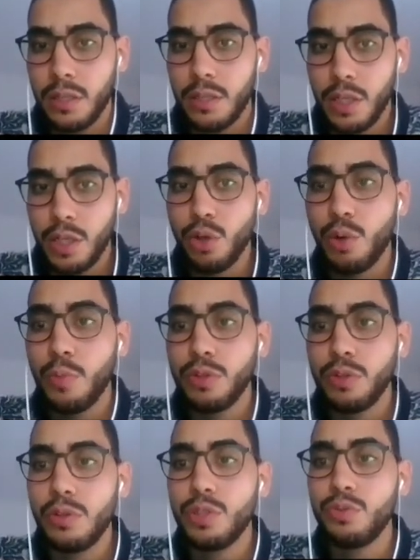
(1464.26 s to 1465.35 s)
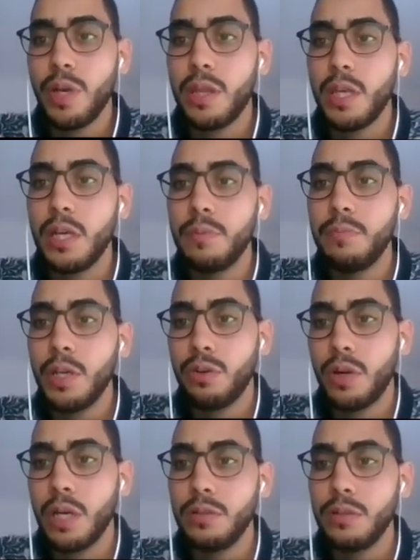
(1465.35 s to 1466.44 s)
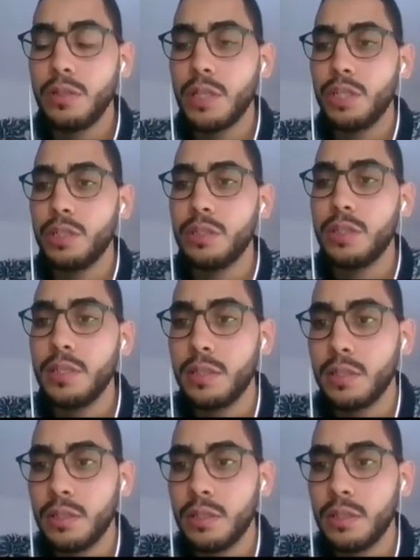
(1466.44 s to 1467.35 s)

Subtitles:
Young modulus with the micro indentation test.